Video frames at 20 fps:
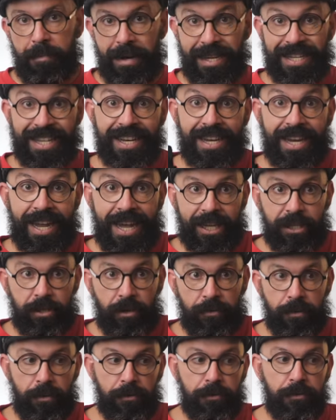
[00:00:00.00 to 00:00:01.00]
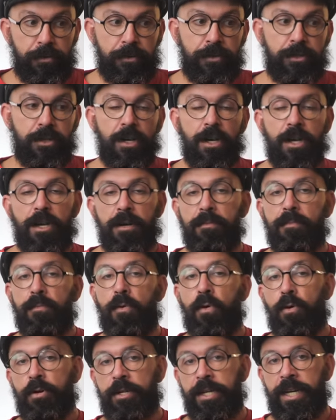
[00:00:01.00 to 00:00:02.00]
by the length of your foot
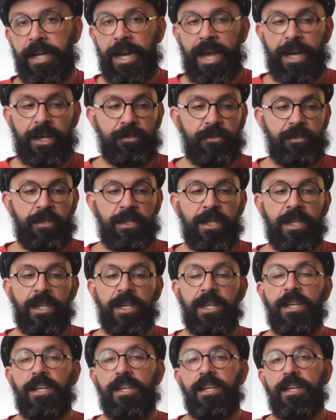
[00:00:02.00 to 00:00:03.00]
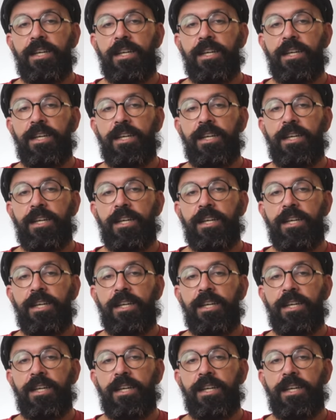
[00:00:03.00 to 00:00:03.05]
more than actually